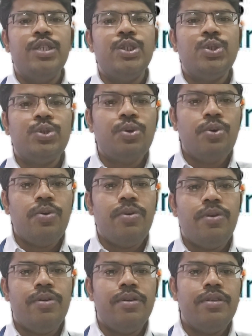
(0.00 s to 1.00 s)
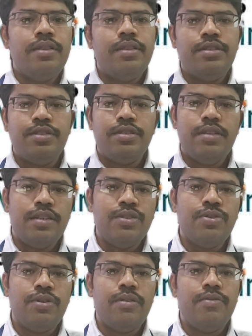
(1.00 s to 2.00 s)
So
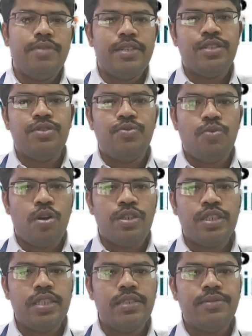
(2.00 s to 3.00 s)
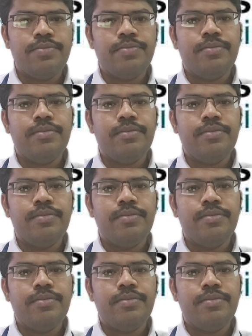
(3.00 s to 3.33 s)
that's all. First, wash it.